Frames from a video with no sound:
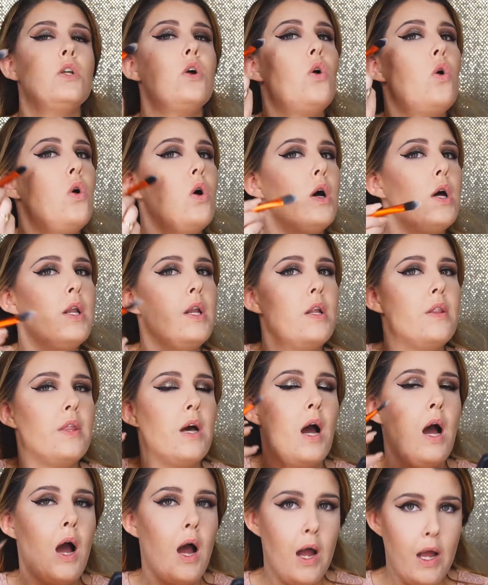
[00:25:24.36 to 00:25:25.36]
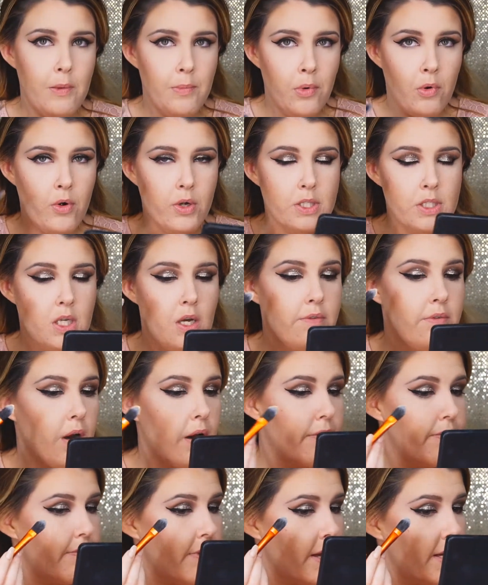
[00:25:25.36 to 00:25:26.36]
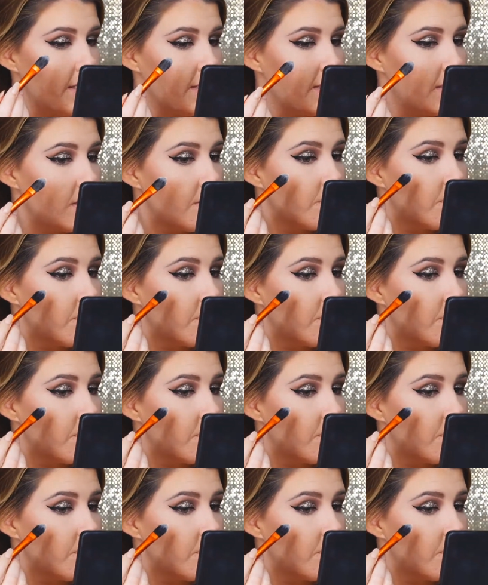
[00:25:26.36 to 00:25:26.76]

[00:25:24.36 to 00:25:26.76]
on the high points of our face.